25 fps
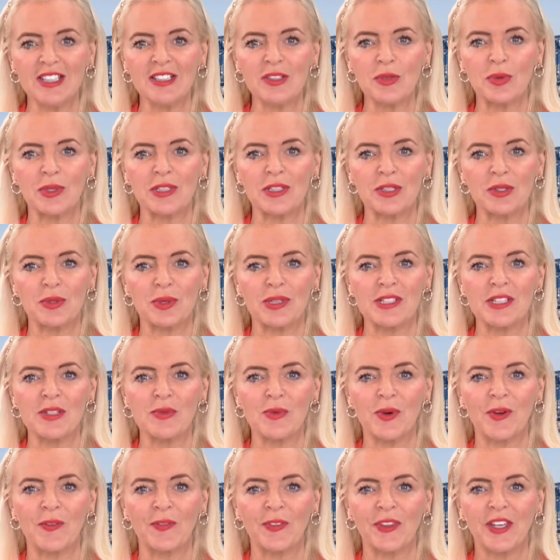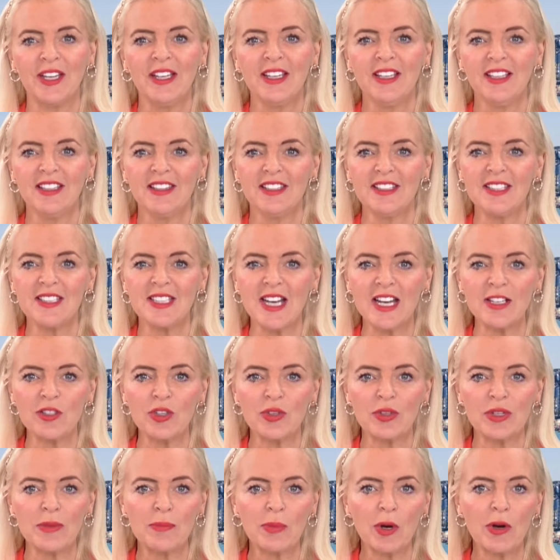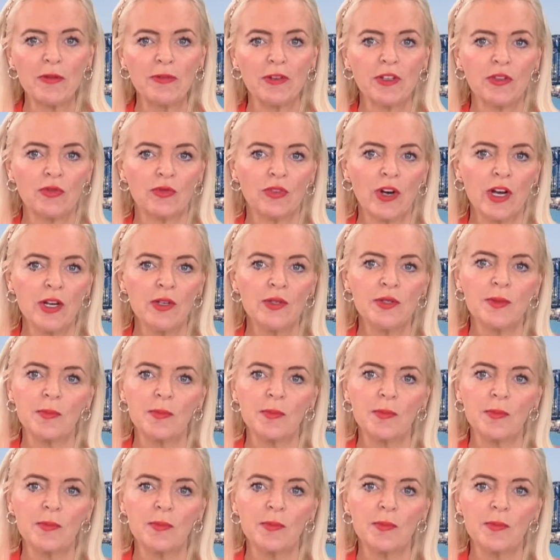2021. The statutory profit rose